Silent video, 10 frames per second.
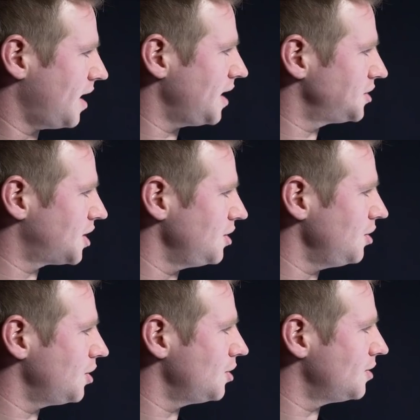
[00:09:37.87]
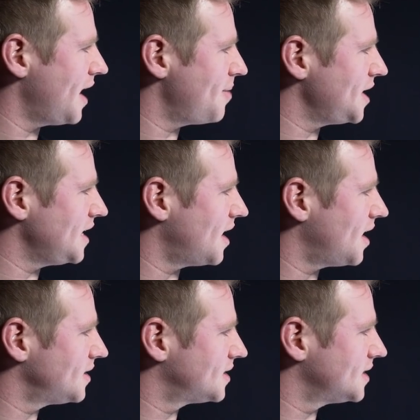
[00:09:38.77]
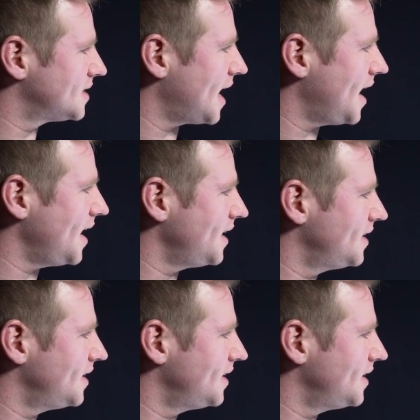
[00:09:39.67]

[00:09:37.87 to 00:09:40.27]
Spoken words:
Rach, can you Google how many yards the saying